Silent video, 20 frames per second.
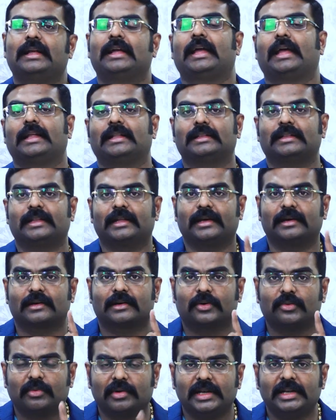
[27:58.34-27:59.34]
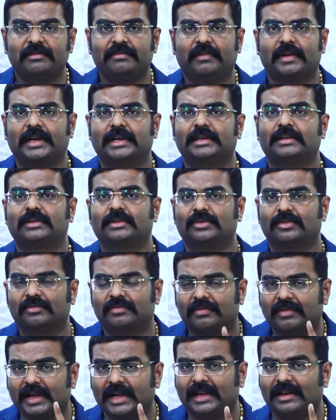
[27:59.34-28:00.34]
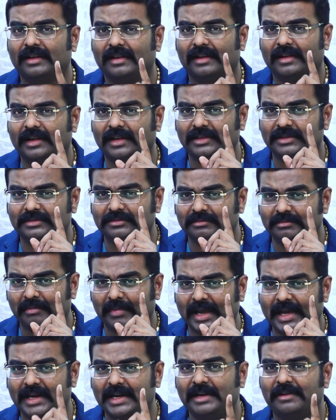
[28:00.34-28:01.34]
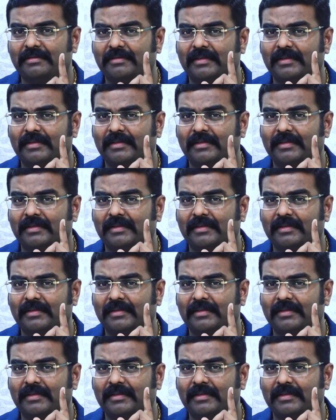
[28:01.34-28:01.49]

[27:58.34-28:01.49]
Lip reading: and they are qualified to file a married